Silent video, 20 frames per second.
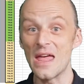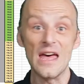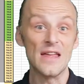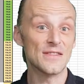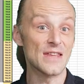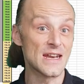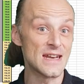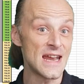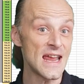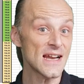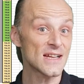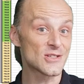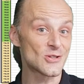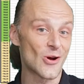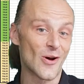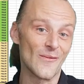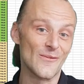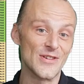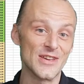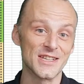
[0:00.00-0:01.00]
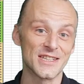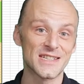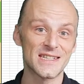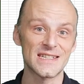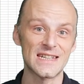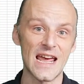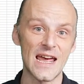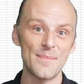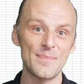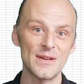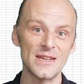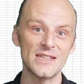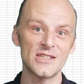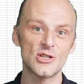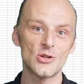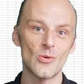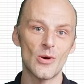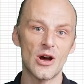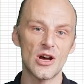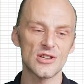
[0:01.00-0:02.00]
The next obvious step is
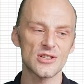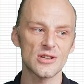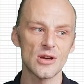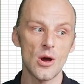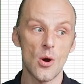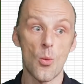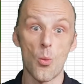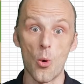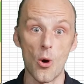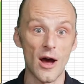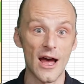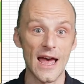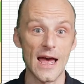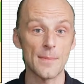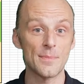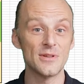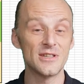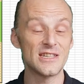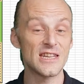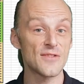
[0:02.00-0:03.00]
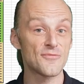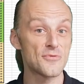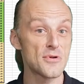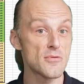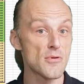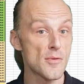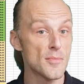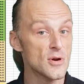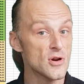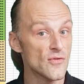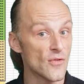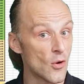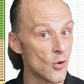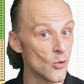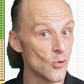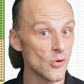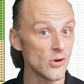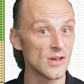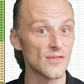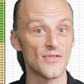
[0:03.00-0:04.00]
to ask what happens if we remove
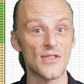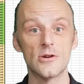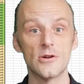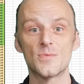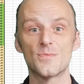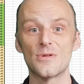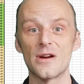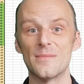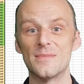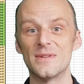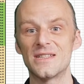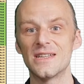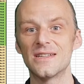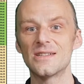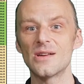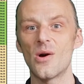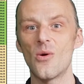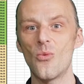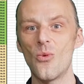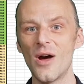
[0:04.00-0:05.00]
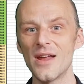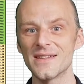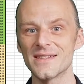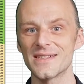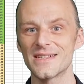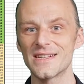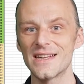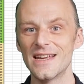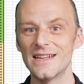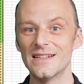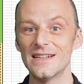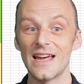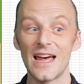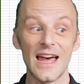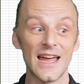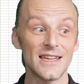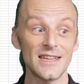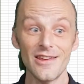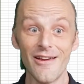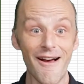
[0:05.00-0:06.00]
all of those premises at once,
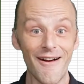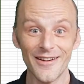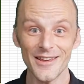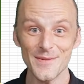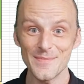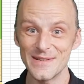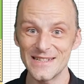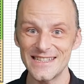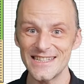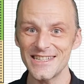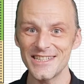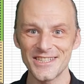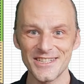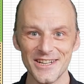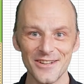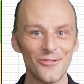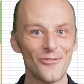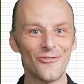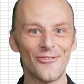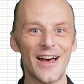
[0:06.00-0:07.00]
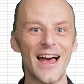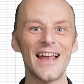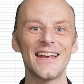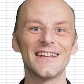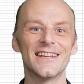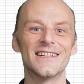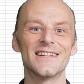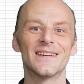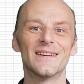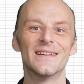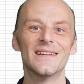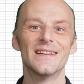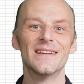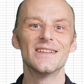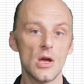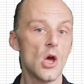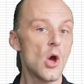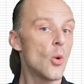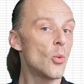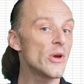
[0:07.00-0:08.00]
and the argument is still valid.
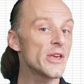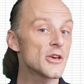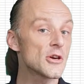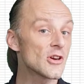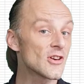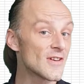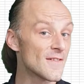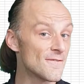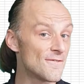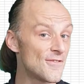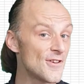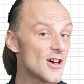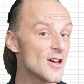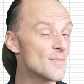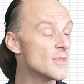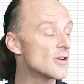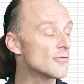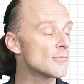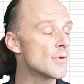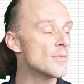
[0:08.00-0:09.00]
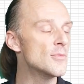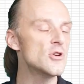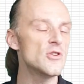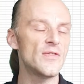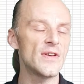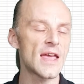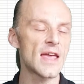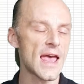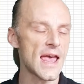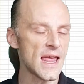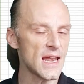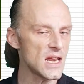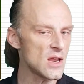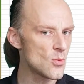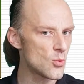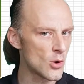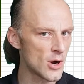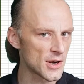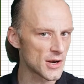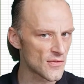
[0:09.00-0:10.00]
We can confirm that removing any
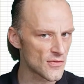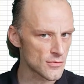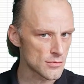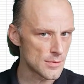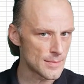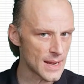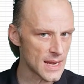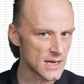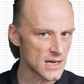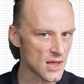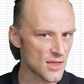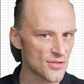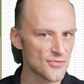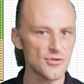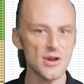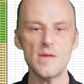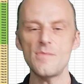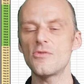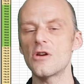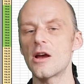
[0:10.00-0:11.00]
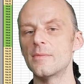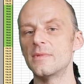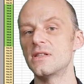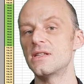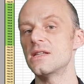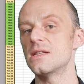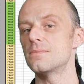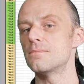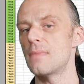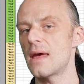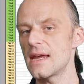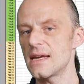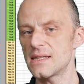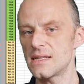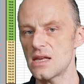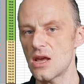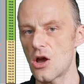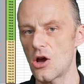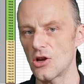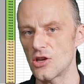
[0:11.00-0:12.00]
one of the remaining 3 premises makes
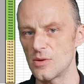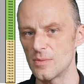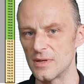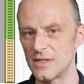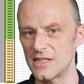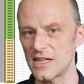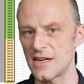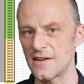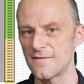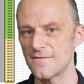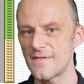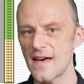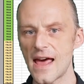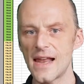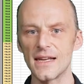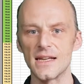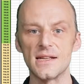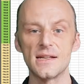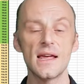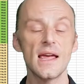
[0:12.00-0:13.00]
the argument invalid,